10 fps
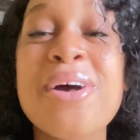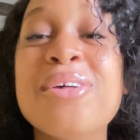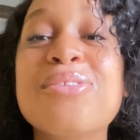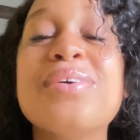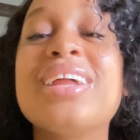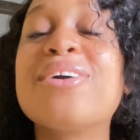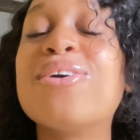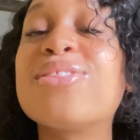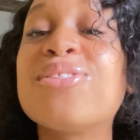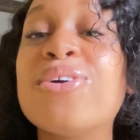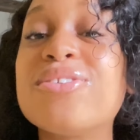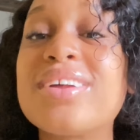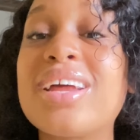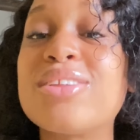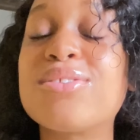So when I got three
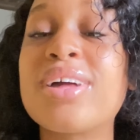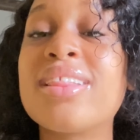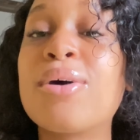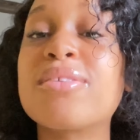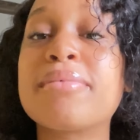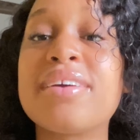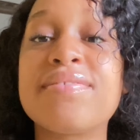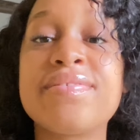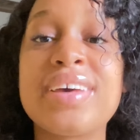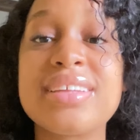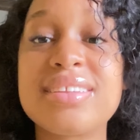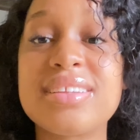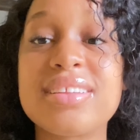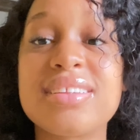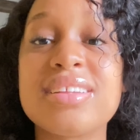hundred and two, and that was my first
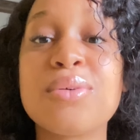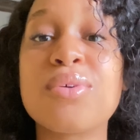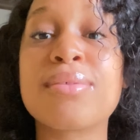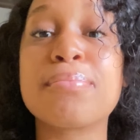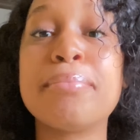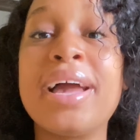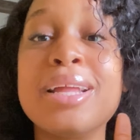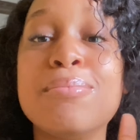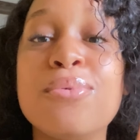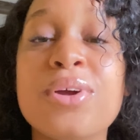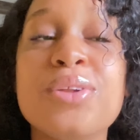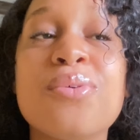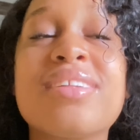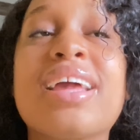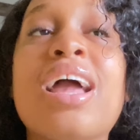sitting, it was mind-blowing. It
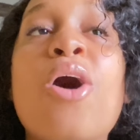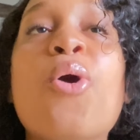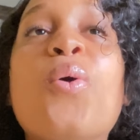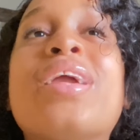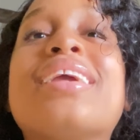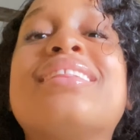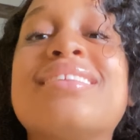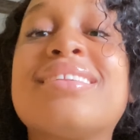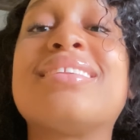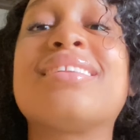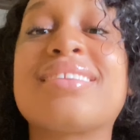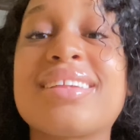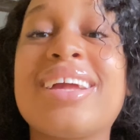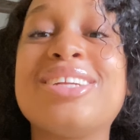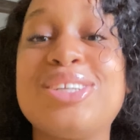was like, okay, this is the
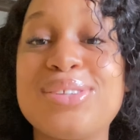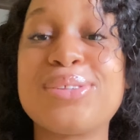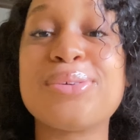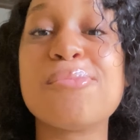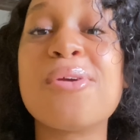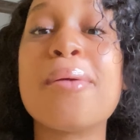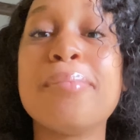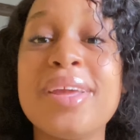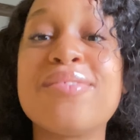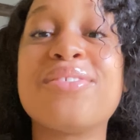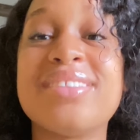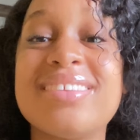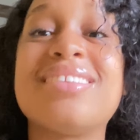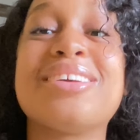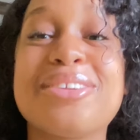sign, Chisom, you are made for
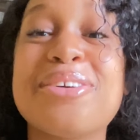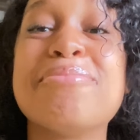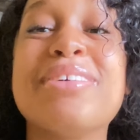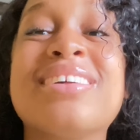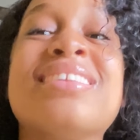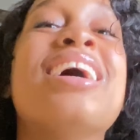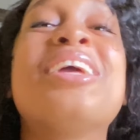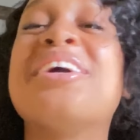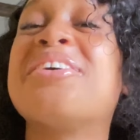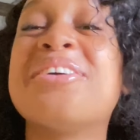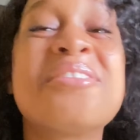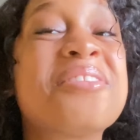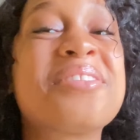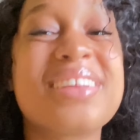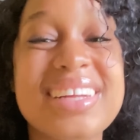this economics, you're going to
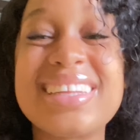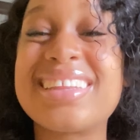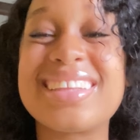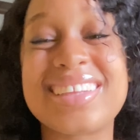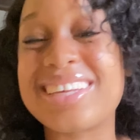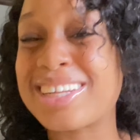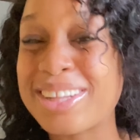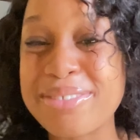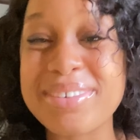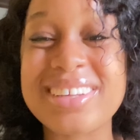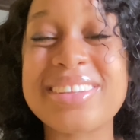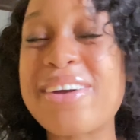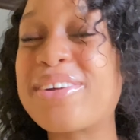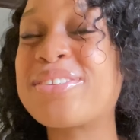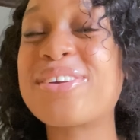study this economics.
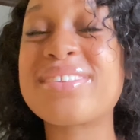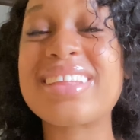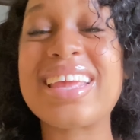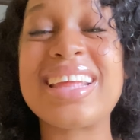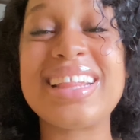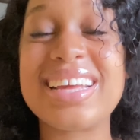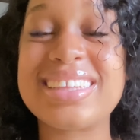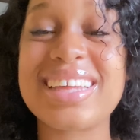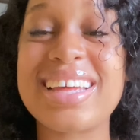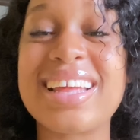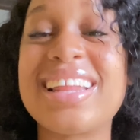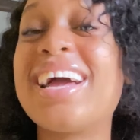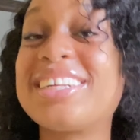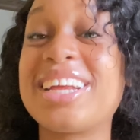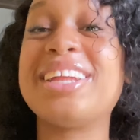I was just elated, and
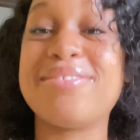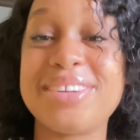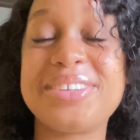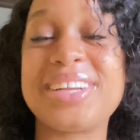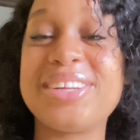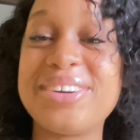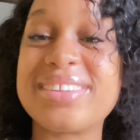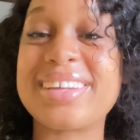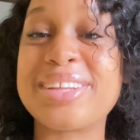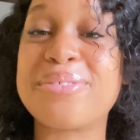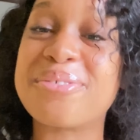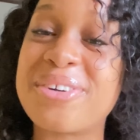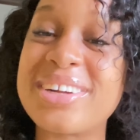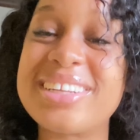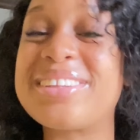I actually eventually got an
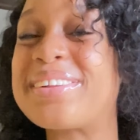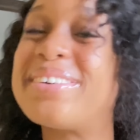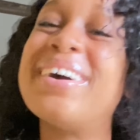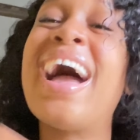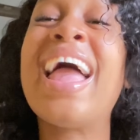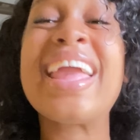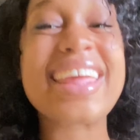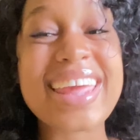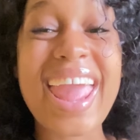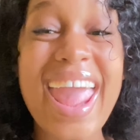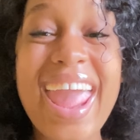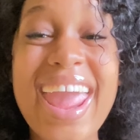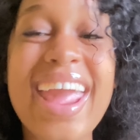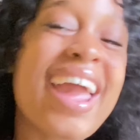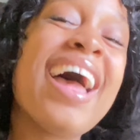award. So
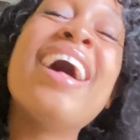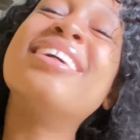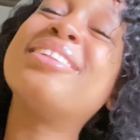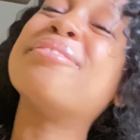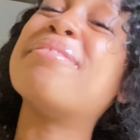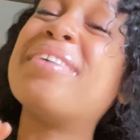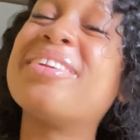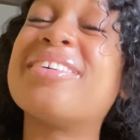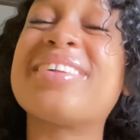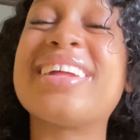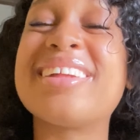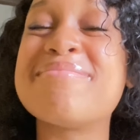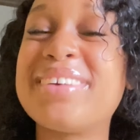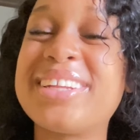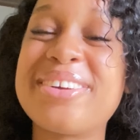yay. So my mind was already
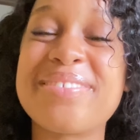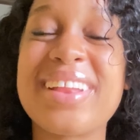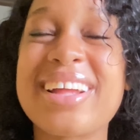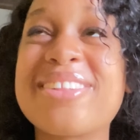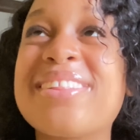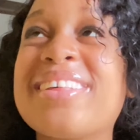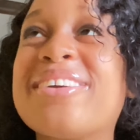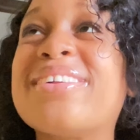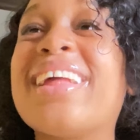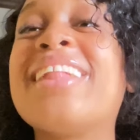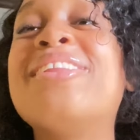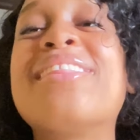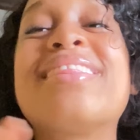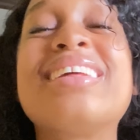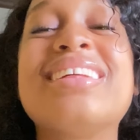made up, like nothing could
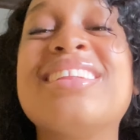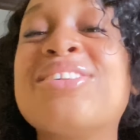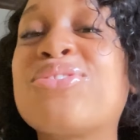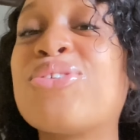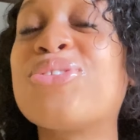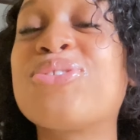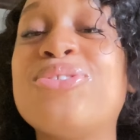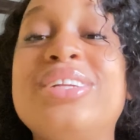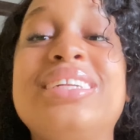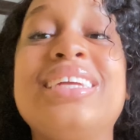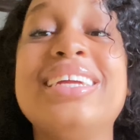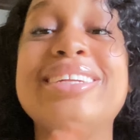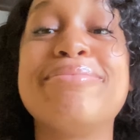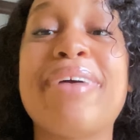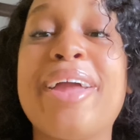nothing in this world could
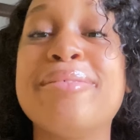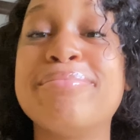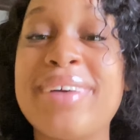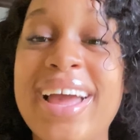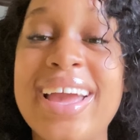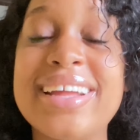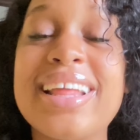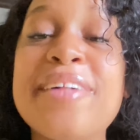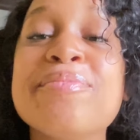change my mind.